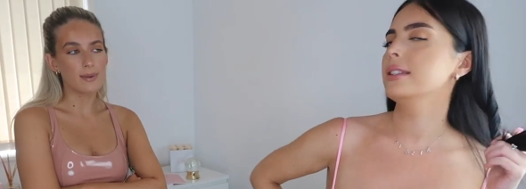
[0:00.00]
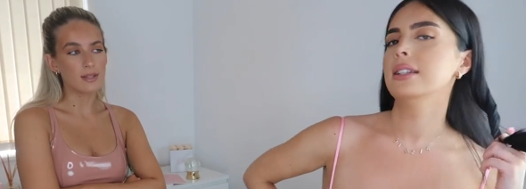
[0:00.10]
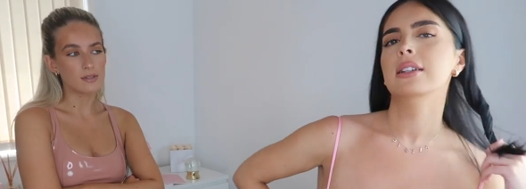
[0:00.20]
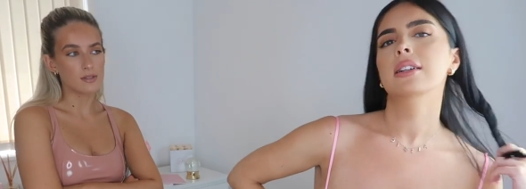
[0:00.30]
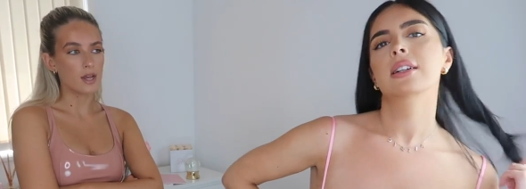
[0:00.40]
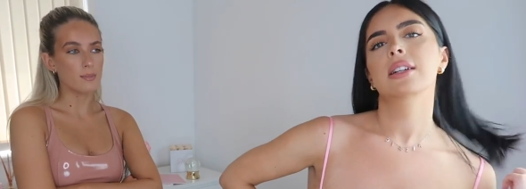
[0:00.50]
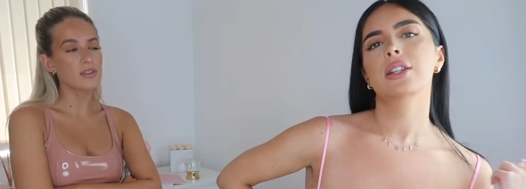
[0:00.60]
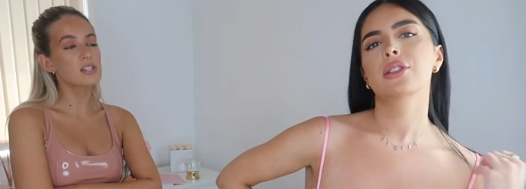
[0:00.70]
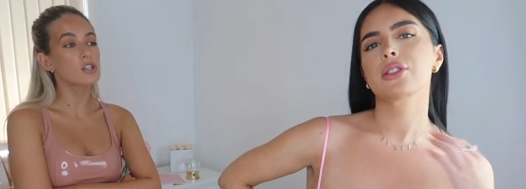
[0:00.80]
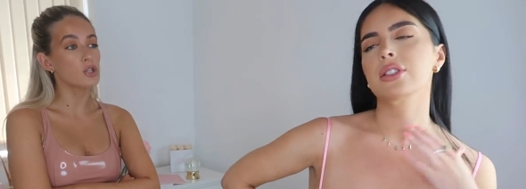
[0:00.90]
Speaker 1: romance, no. But
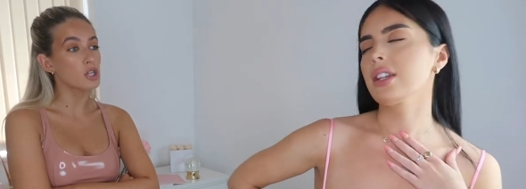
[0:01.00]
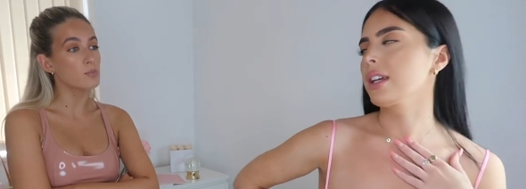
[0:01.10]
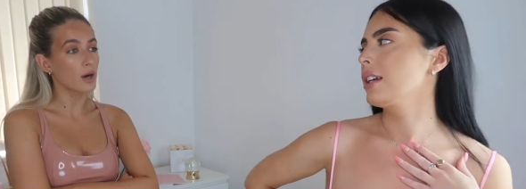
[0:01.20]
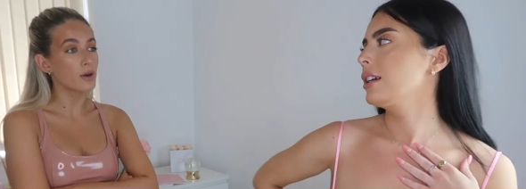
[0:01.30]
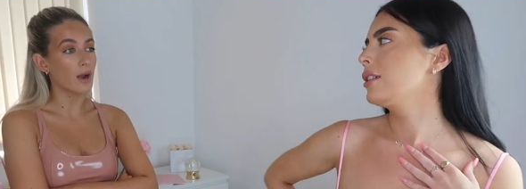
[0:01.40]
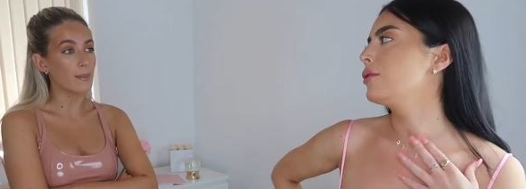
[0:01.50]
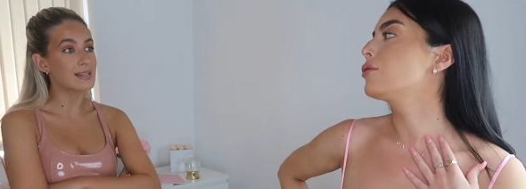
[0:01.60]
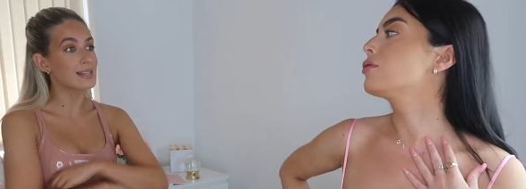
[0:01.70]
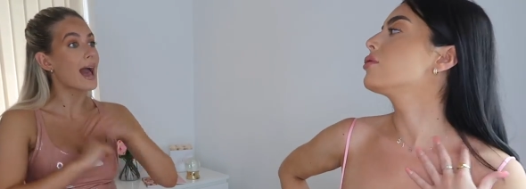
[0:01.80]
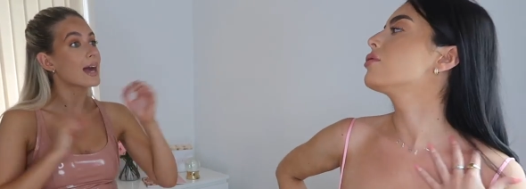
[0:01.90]
this is a new programme. It's
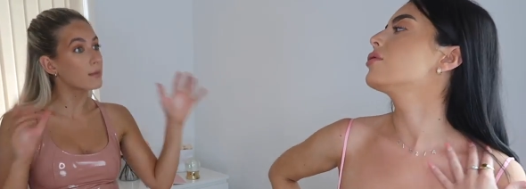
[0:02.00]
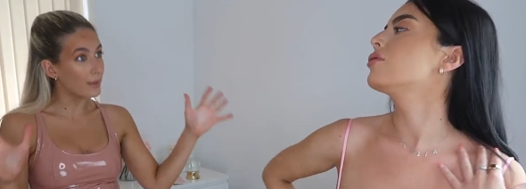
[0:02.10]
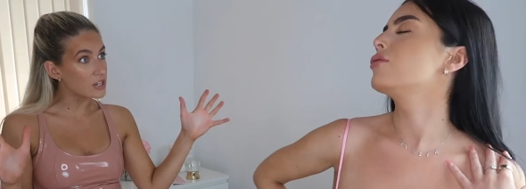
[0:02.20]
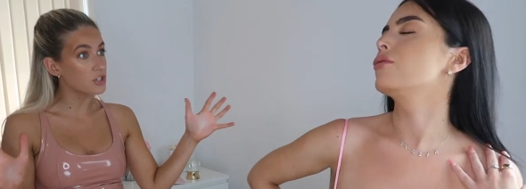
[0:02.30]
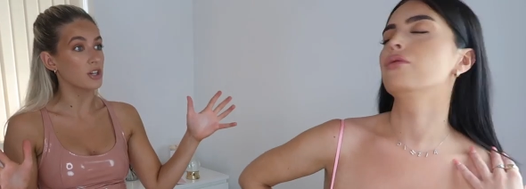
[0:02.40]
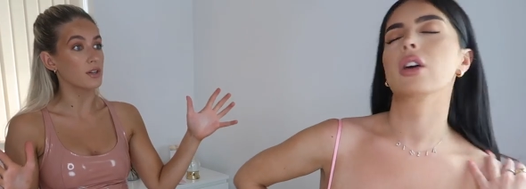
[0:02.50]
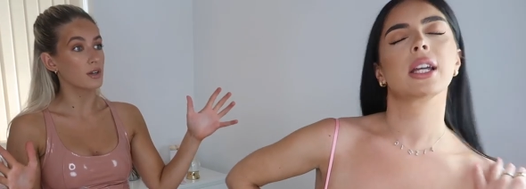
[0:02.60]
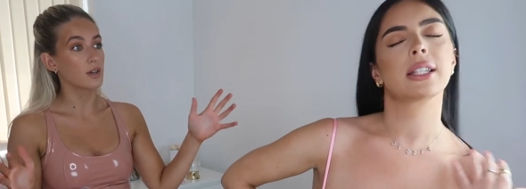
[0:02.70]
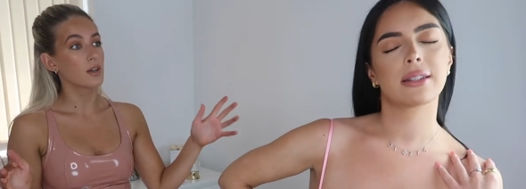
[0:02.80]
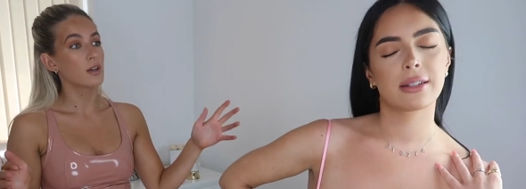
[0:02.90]
like animation.
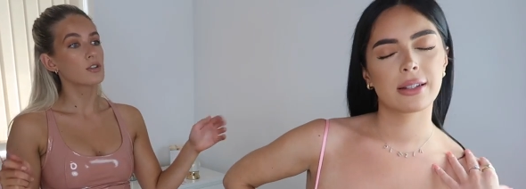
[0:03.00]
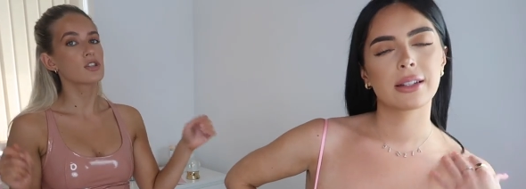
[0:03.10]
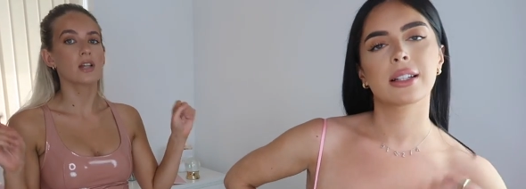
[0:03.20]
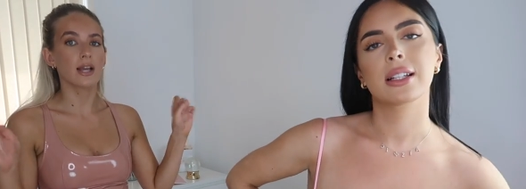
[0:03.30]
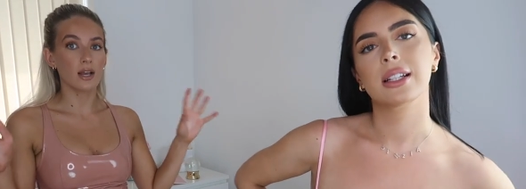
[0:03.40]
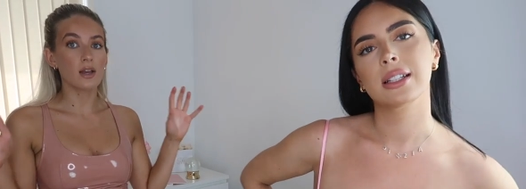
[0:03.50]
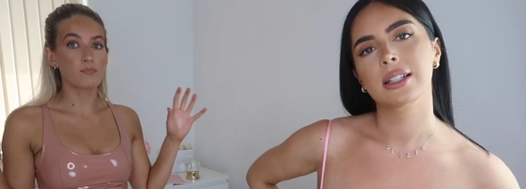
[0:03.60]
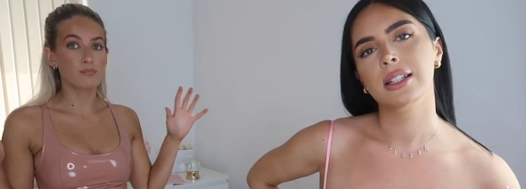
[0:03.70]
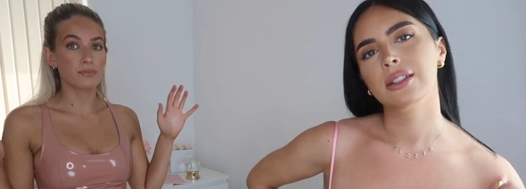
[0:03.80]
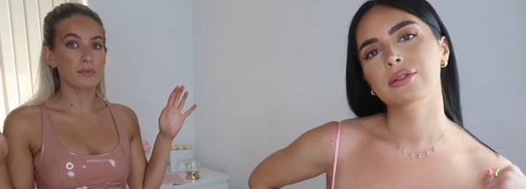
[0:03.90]
Right. She's like a
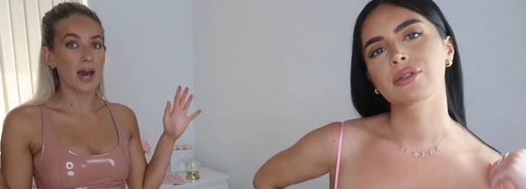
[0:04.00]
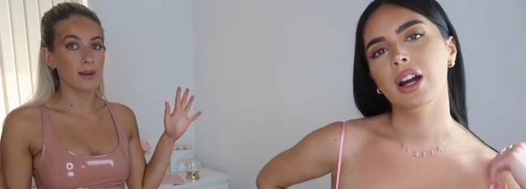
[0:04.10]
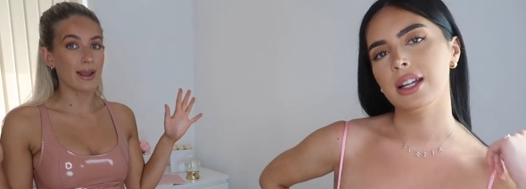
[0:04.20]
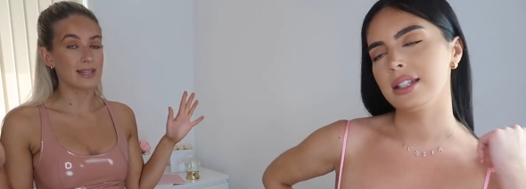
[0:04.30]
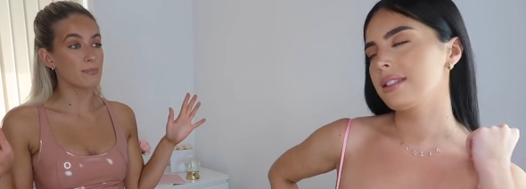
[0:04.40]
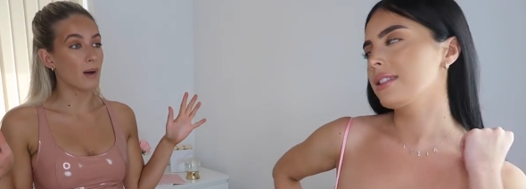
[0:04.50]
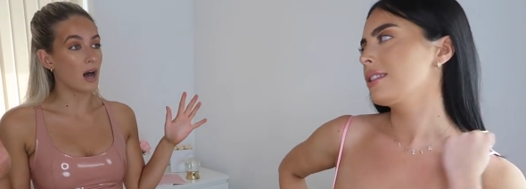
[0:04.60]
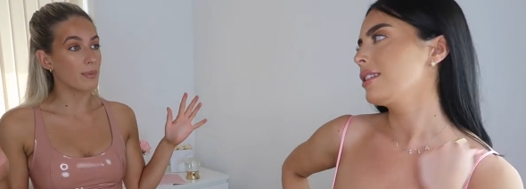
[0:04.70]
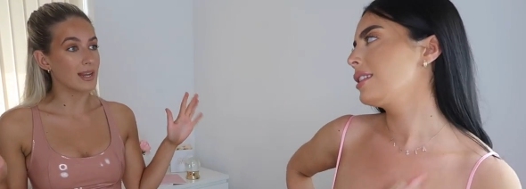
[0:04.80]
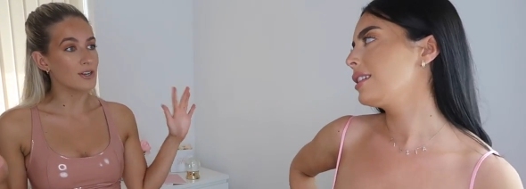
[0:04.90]
animated
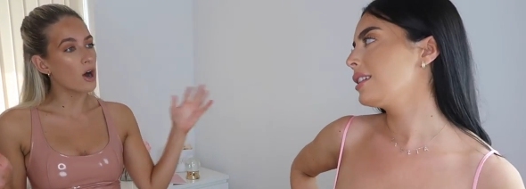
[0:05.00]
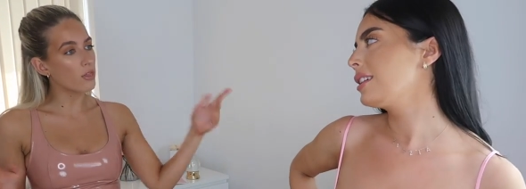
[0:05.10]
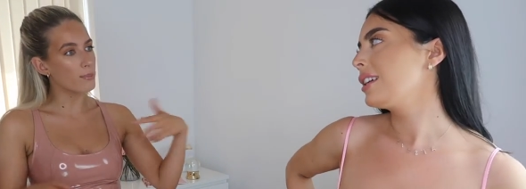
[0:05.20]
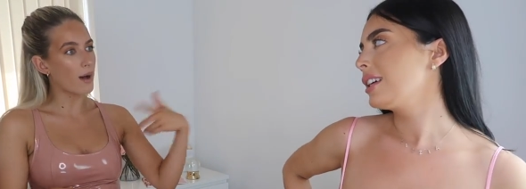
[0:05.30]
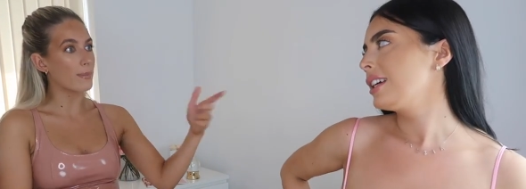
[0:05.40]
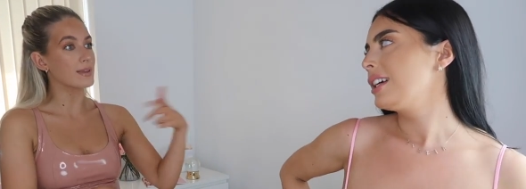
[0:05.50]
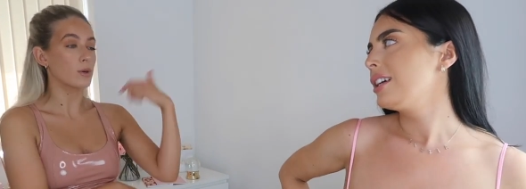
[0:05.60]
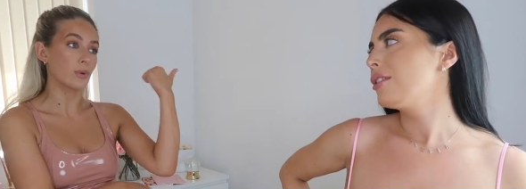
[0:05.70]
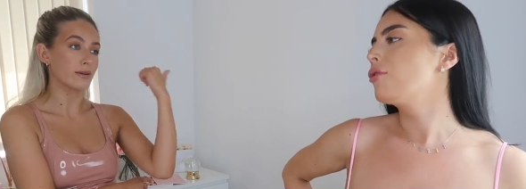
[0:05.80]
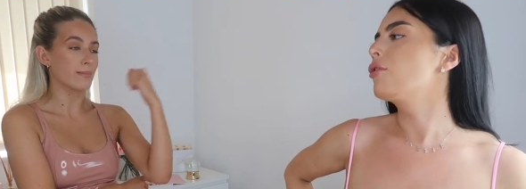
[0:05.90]
Barbie, not the Barbie that
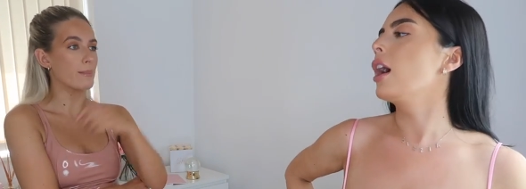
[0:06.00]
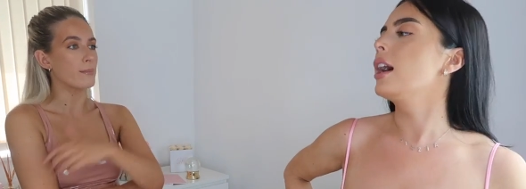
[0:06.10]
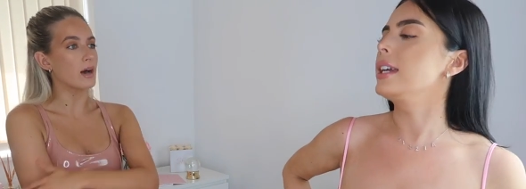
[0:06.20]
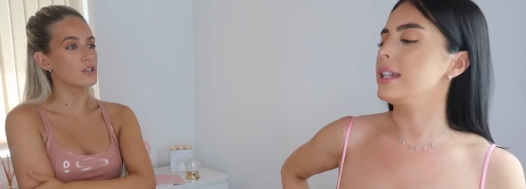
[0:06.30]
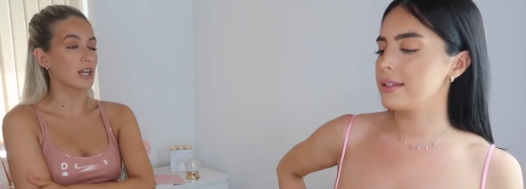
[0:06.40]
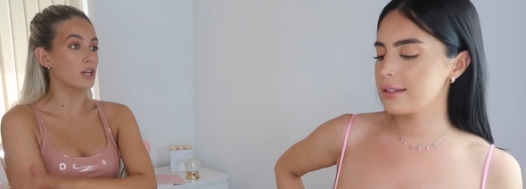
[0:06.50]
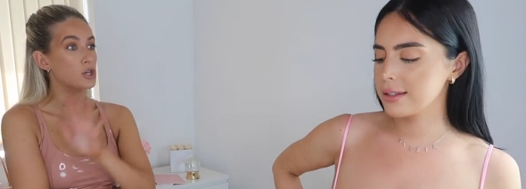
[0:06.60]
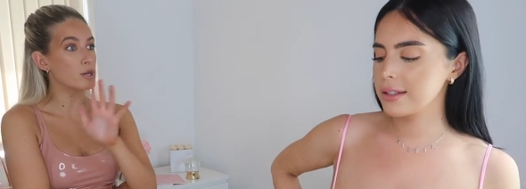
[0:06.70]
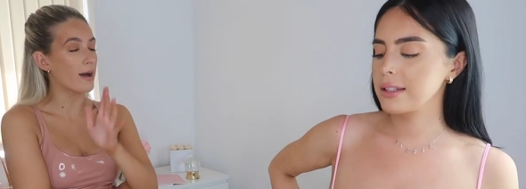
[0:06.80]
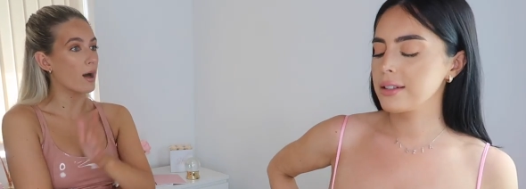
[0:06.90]
we remember. It's like a
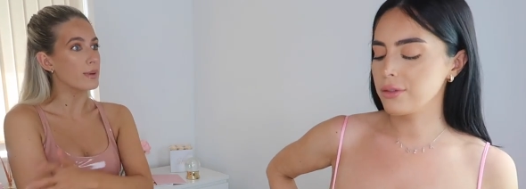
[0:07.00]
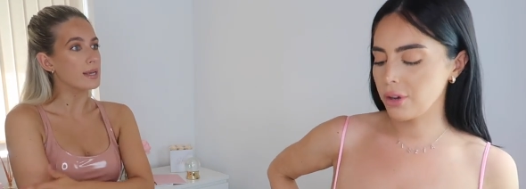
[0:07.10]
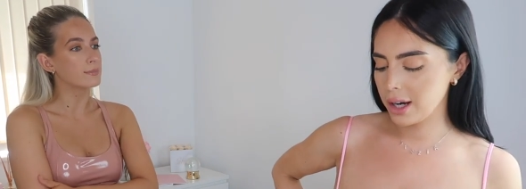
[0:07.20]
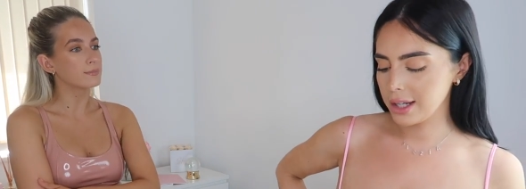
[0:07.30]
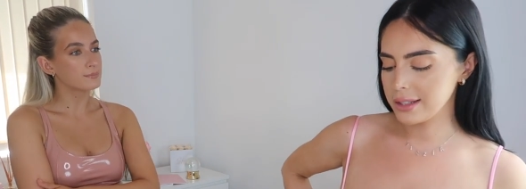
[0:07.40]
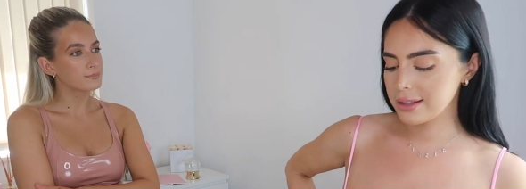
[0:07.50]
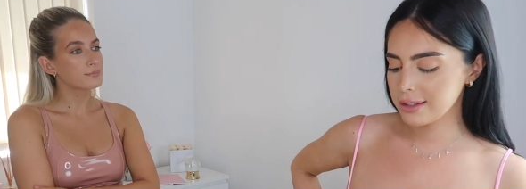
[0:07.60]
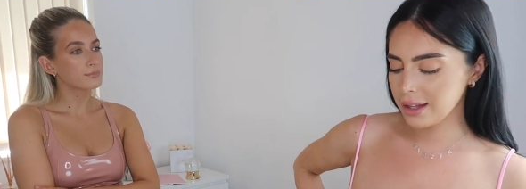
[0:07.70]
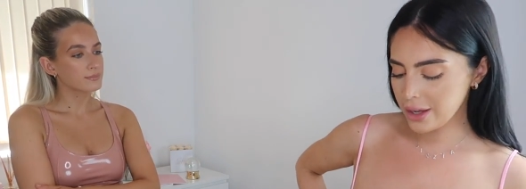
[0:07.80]
new Barbie. Right.